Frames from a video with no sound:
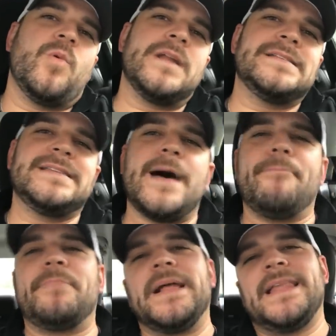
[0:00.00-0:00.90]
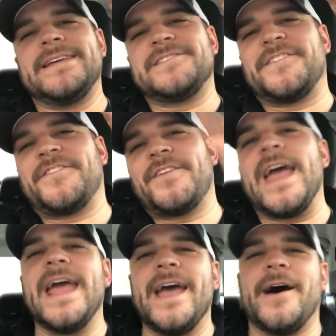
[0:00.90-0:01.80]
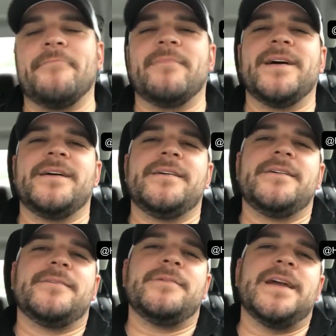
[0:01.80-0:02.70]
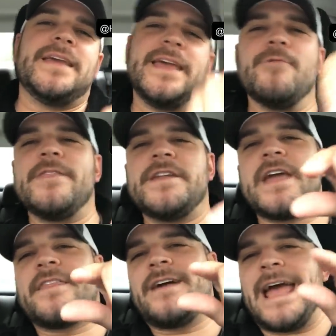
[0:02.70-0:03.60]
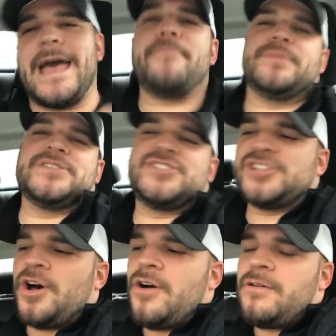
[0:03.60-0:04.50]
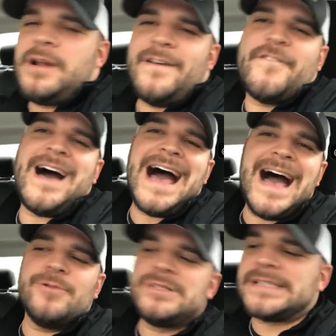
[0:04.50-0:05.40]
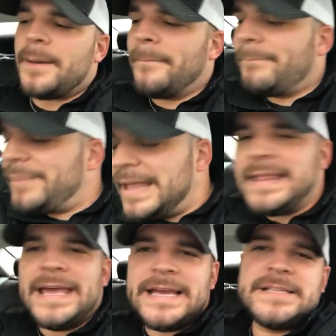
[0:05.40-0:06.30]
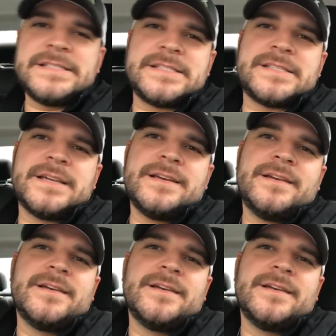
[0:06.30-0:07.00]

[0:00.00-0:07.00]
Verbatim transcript: What is up, Billings fam? We're here with another episode of House Billings.